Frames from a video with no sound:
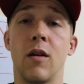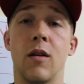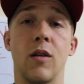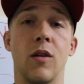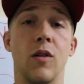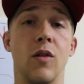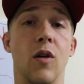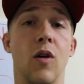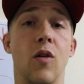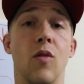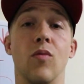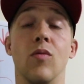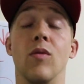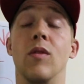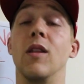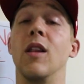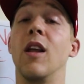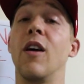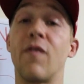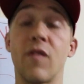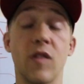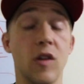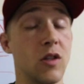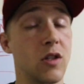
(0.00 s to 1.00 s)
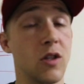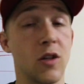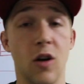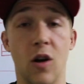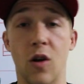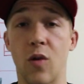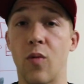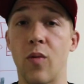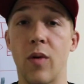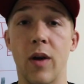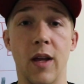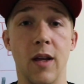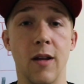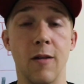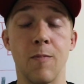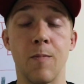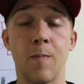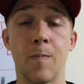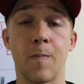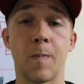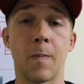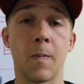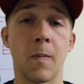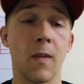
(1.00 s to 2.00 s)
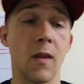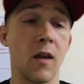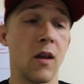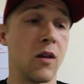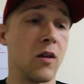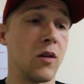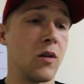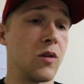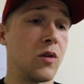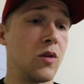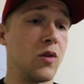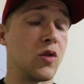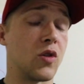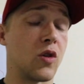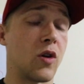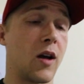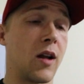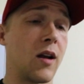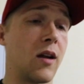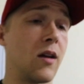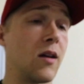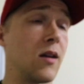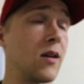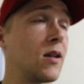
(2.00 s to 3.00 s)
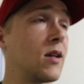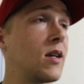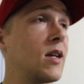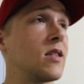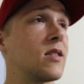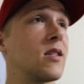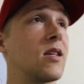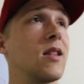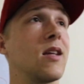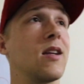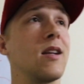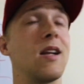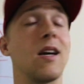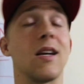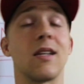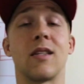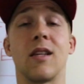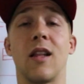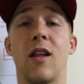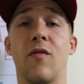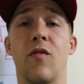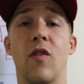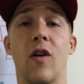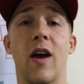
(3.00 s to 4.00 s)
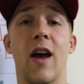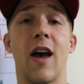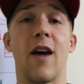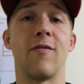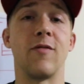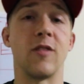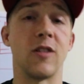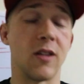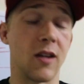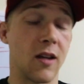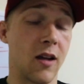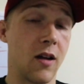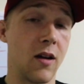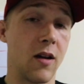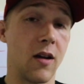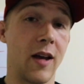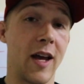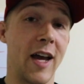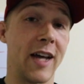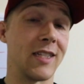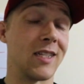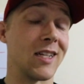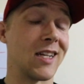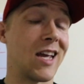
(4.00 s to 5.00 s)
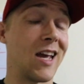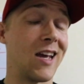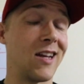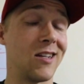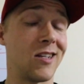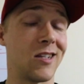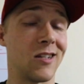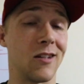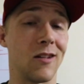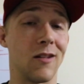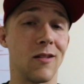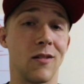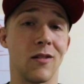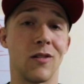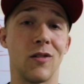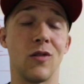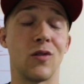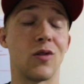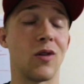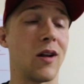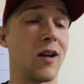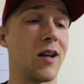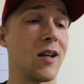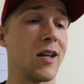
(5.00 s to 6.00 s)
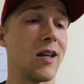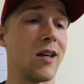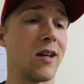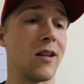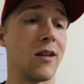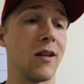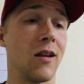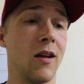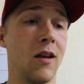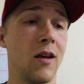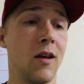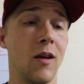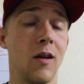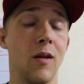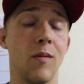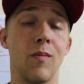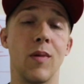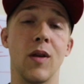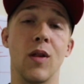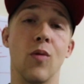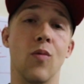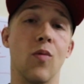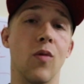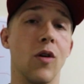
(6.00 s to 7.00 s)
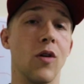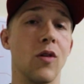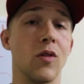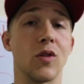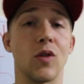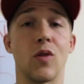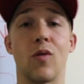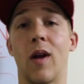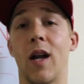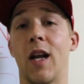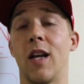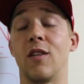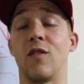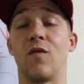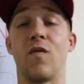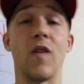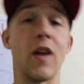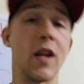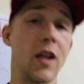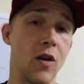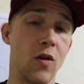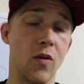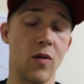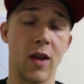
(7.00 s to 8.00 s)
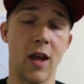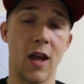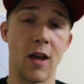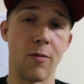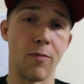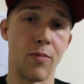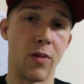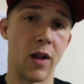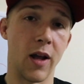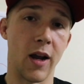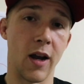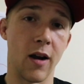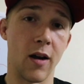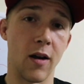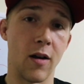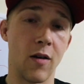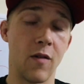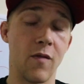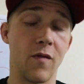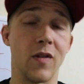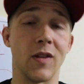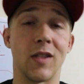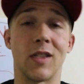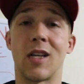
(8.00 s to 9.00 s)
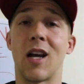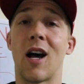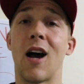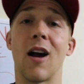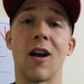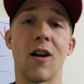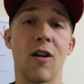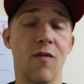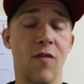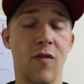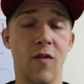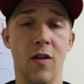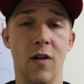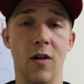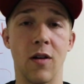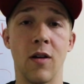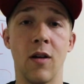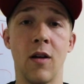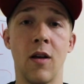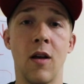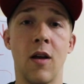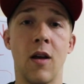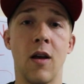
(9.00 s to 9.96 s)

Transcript: you know, lift a certain weight, you trying to get to the next level of edu education, you trying to get be the world's greatest video game player, photographer,